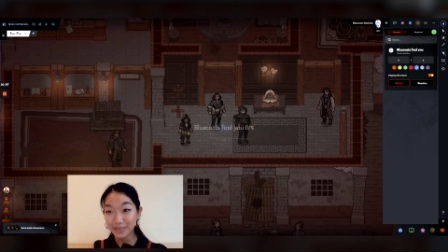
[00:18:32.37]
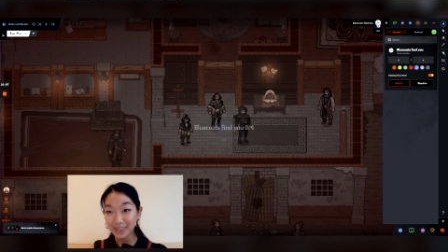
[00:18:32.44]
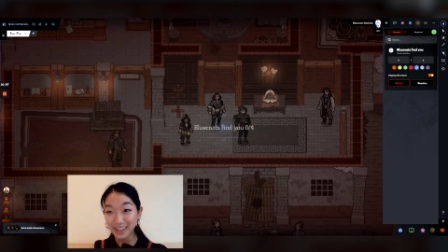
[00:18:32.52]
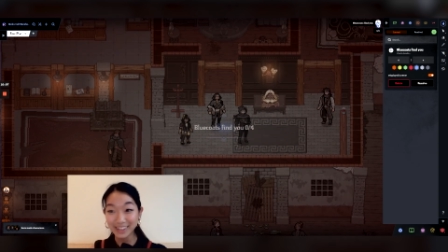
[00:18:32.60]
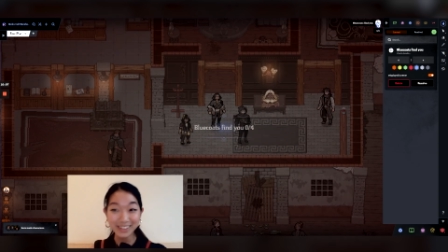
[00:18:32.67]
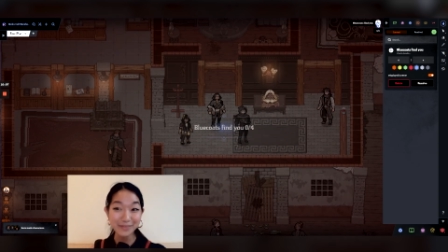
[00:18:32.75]

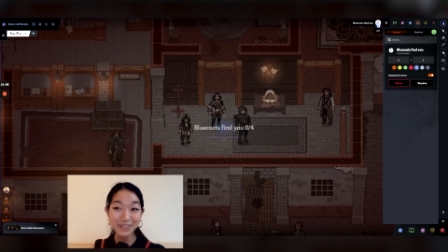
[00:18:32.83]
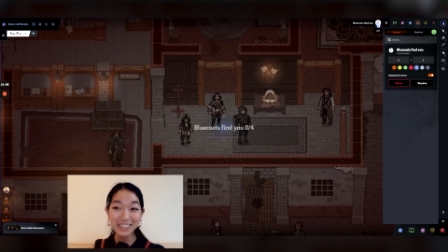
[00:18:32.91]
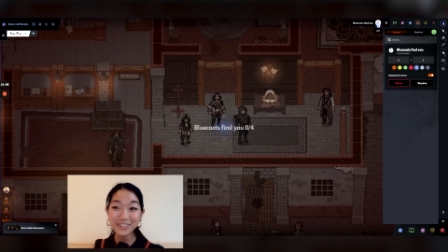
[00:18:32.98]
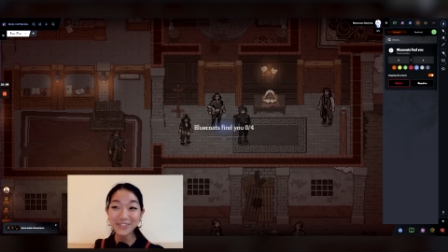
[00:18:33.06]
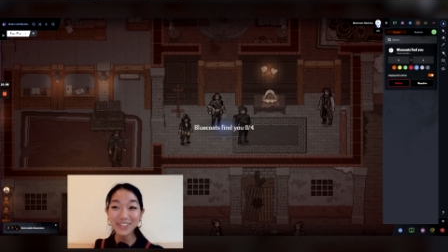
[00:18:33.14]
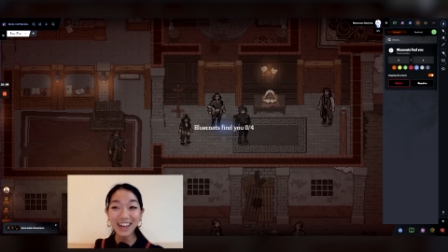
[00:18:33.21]
it
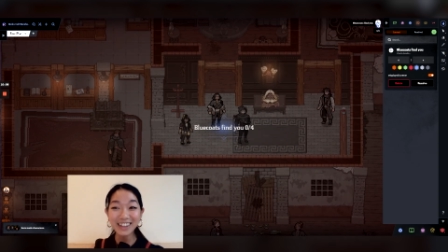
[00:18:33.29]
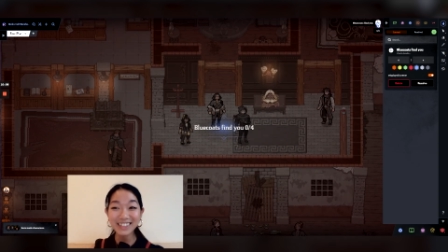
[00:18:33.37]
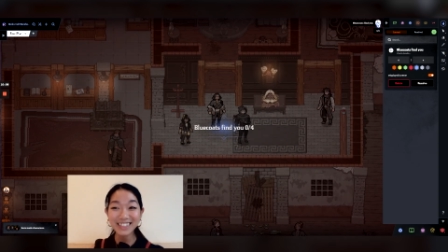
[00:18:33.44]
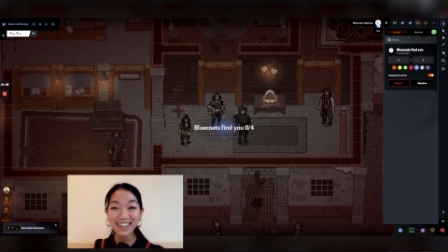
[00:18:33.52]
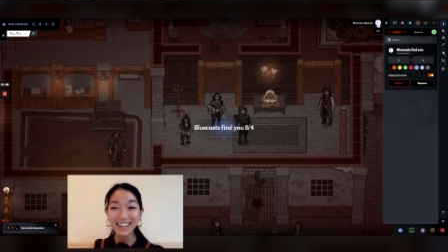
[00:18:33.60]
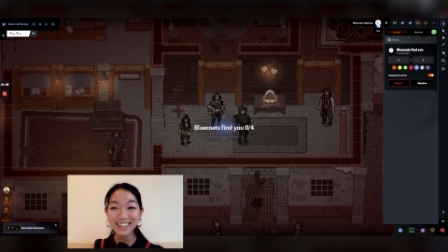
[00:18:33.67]
summons a
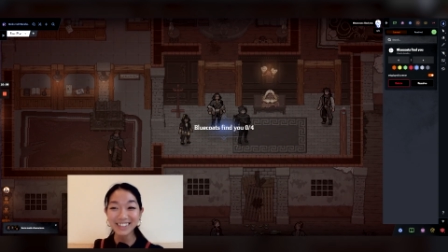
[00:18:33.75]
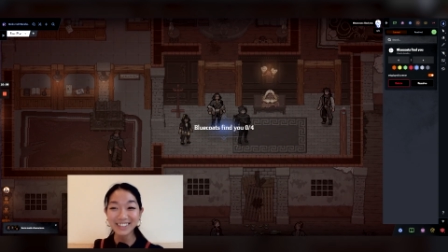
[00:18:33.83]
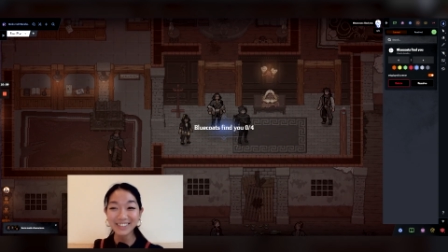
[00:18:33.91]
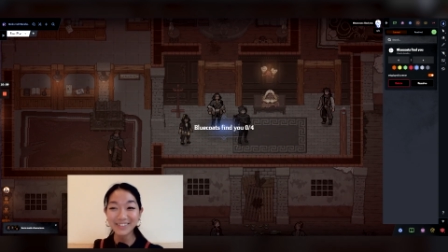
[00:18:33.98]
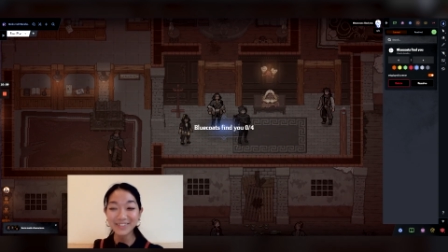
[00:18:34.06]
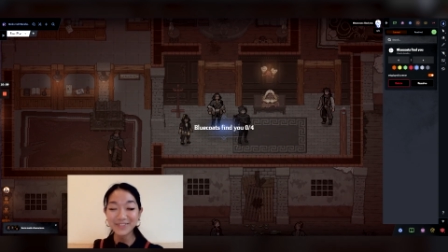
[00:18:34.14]
flash
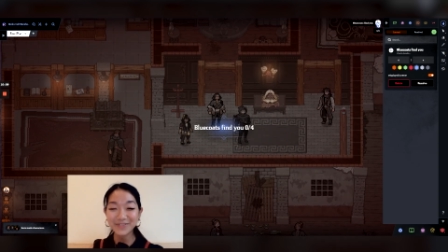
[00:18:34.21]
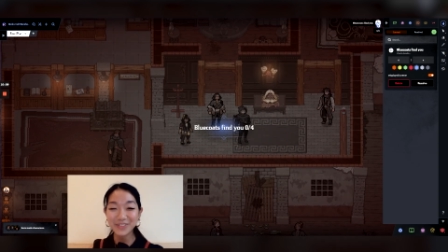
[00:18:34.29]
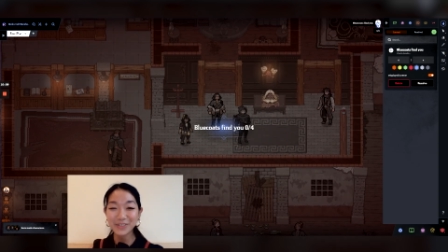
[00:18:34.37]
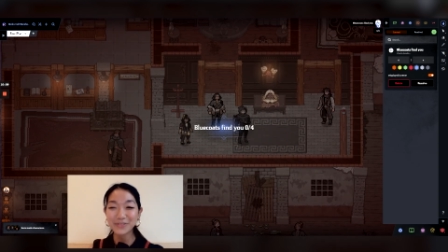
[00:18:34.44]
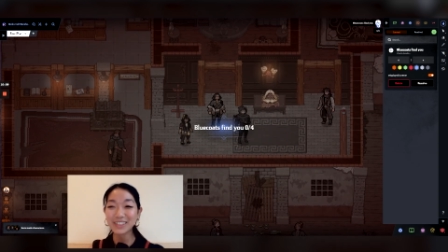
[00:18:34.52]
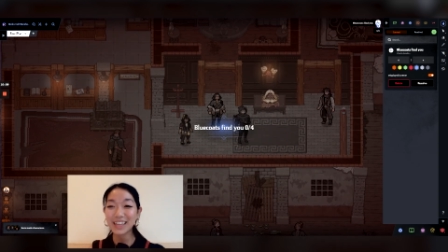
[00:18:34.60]
title
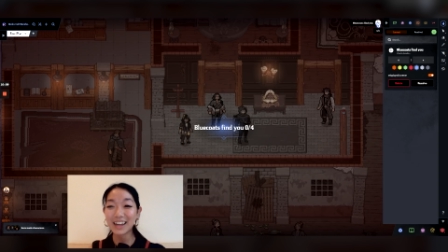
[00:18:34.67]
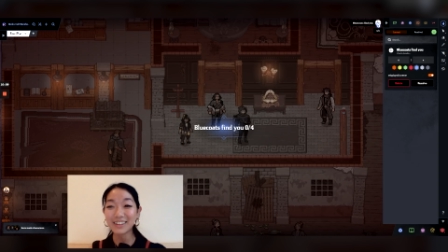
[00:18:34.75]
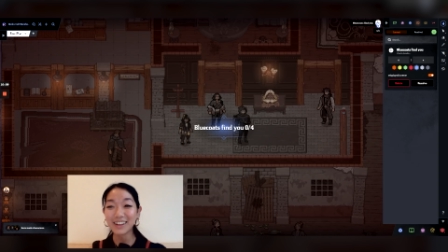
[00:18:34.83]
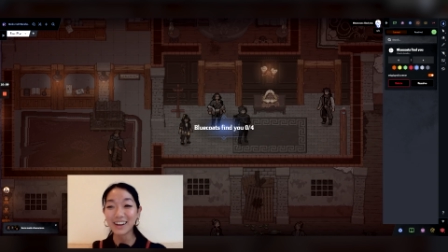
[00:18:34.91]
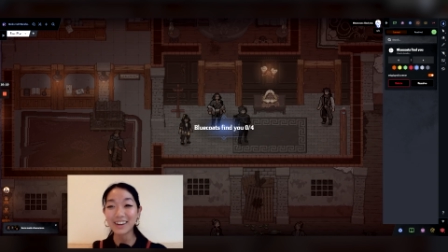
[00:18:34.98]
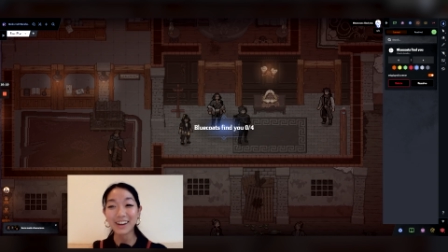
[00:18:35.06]
with that
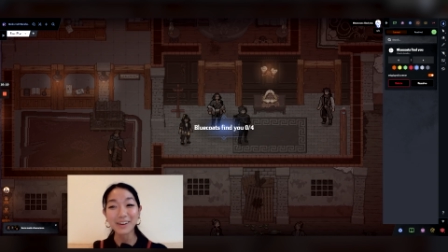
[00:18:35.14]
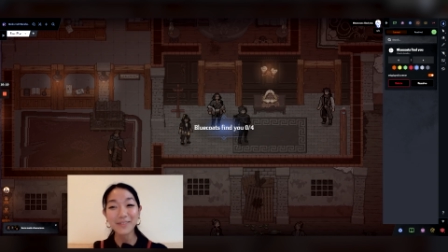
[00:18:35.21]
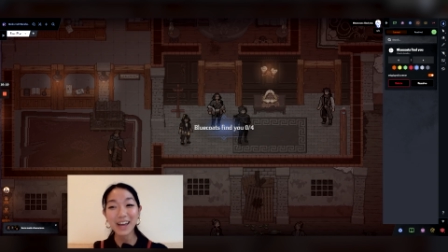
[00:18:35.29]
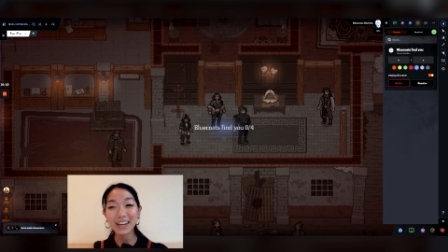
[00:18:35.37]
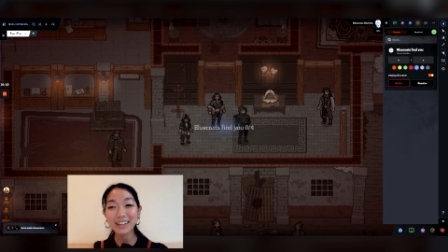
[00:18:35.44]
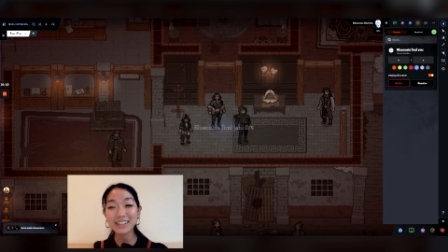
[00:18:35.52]
clock
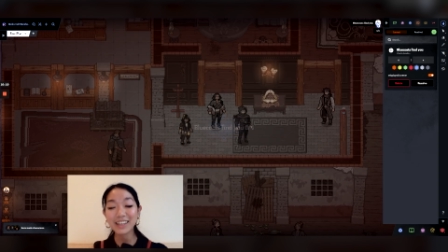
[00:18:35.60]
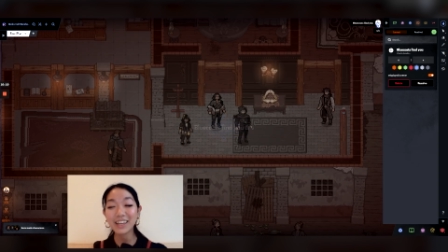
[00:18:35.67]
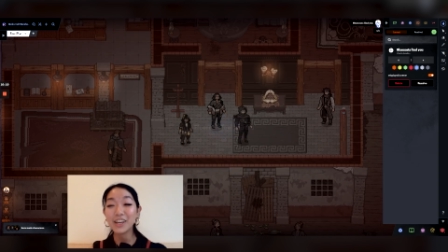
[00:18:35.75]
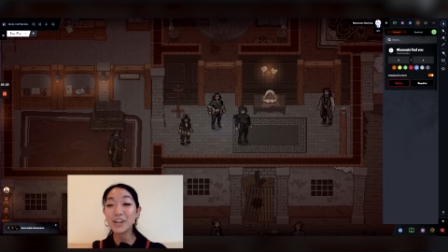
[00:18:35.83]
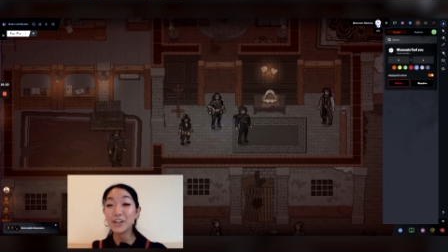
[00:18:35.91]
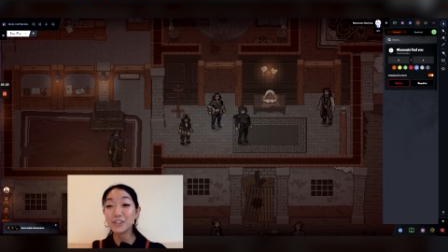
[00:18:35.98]

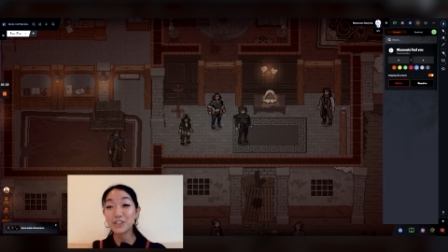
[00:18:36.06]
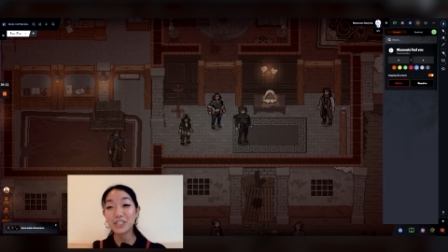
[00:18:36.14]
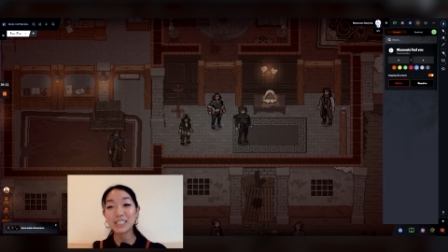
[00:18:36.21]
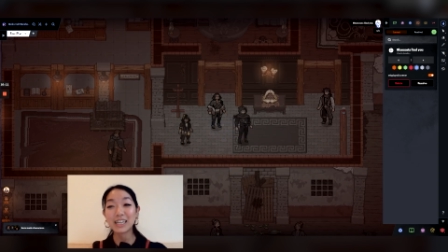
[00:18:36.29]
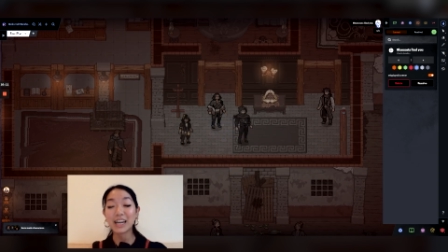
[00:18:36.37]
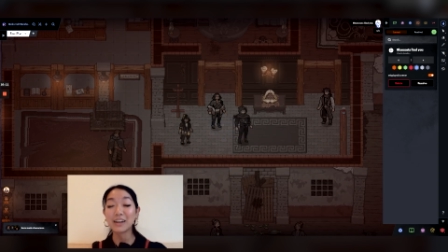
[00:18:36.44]
automatically,
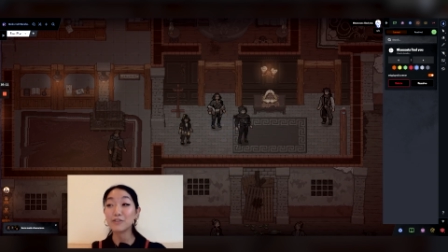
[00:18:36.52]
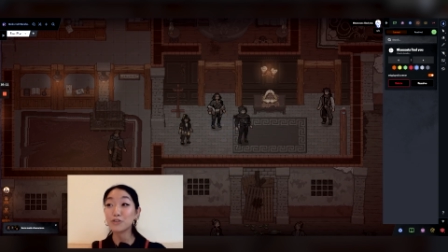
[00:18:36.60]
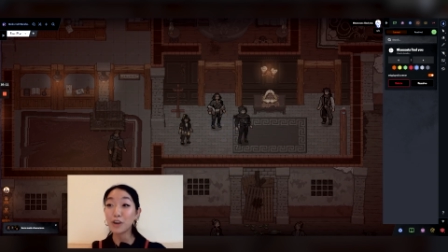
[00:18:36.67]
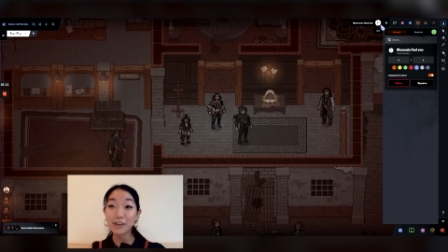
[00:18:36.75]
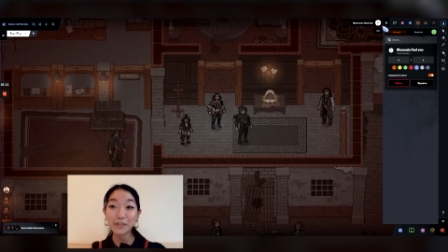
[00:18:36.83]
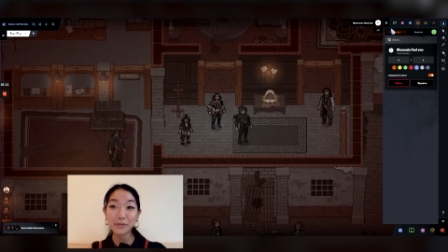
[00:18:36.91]
just to kind of
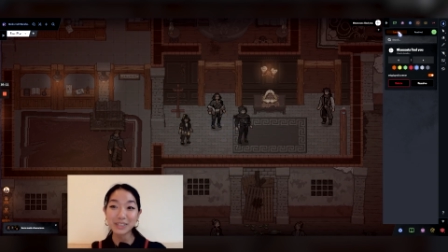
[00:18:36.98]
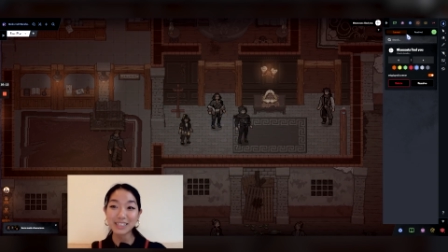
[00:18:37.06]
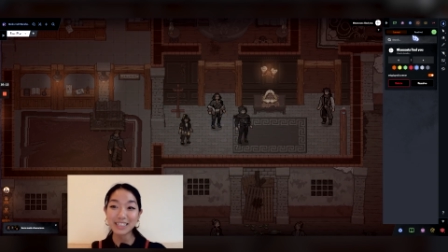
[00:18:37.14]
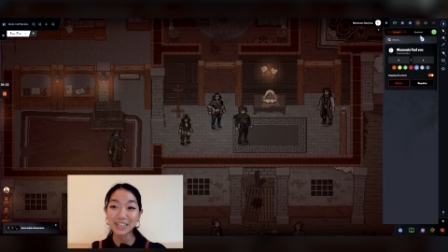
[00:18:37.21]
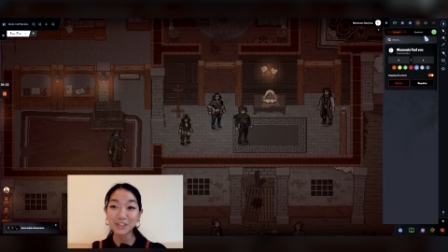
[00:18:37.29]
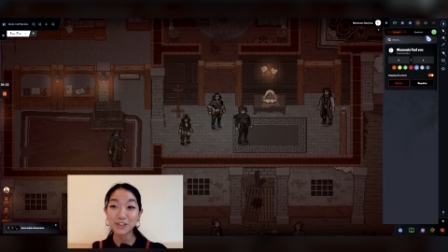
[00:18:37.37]
draw everyone's
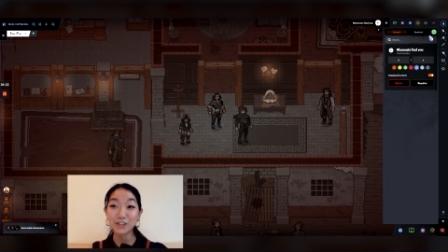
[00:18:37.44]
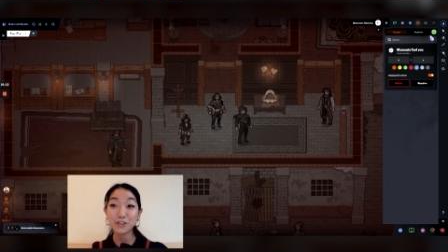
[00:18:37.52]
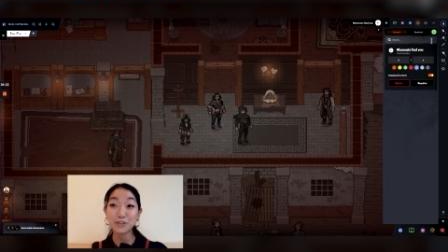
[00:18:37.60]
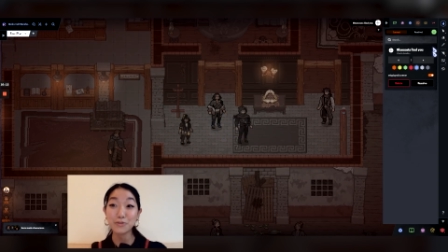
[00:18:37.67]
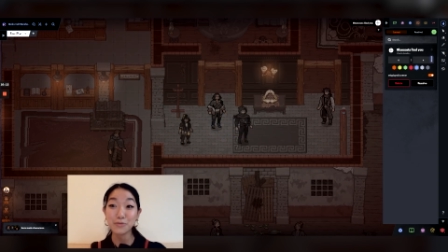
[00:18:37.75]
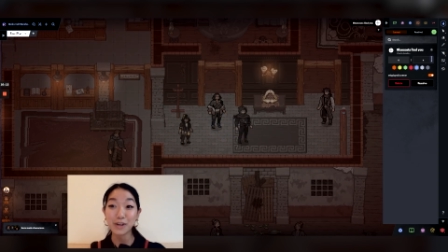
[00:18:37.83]
attention
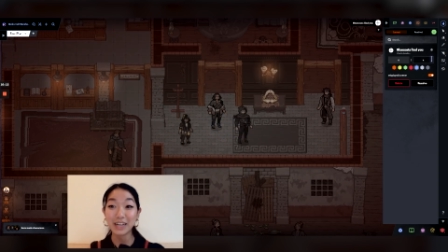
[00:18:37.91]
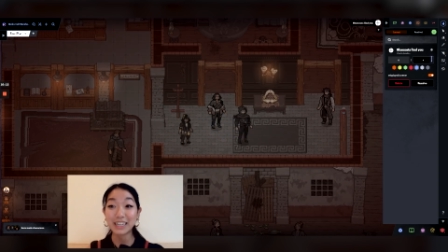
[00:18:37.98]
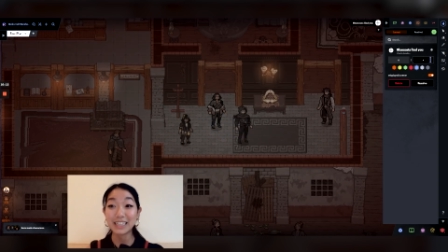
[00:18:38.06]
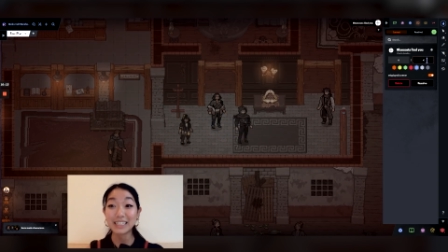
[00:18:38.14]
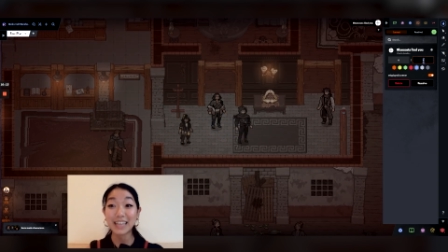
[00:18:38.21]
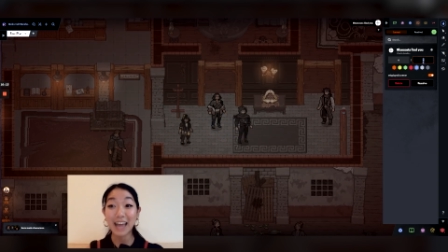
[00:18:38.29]
to what
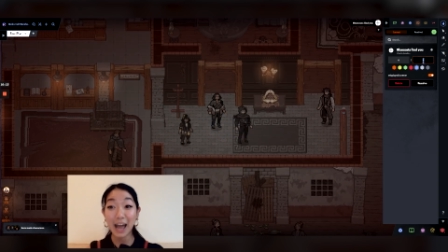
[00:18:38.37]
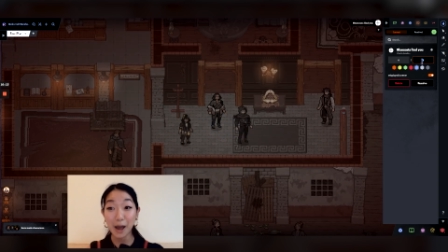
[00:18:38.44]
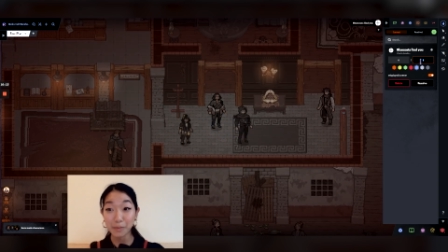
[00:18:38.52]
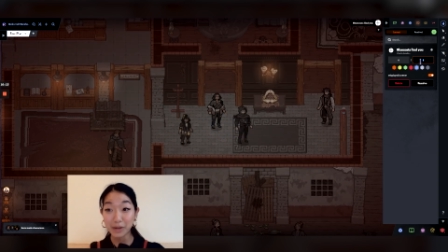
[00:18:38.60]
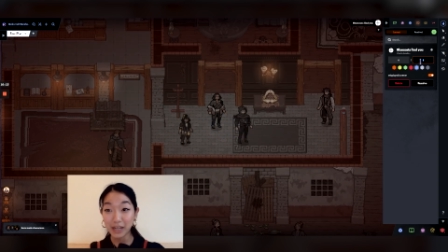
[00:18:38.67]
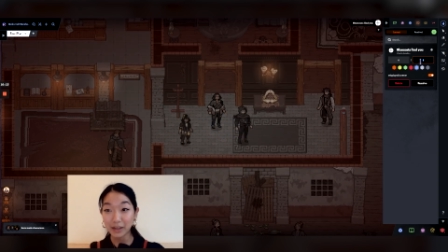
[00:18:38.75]
is
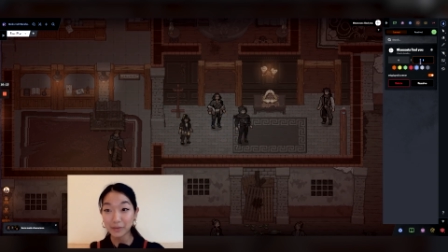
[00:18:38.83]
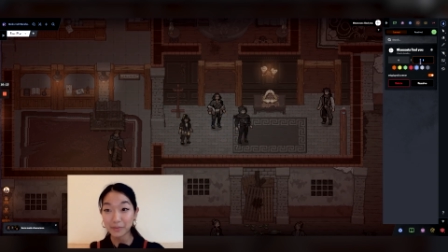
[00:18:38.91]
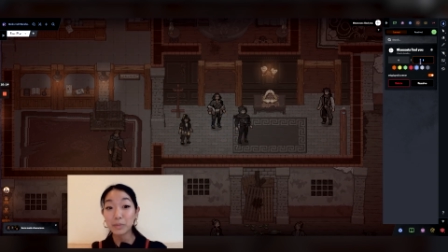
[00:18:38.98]
happening.